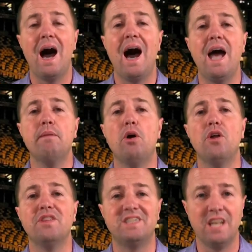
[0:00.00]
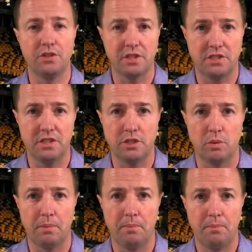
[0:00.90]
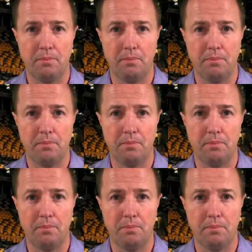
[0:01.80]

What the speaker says: I am on the Celtics in this one.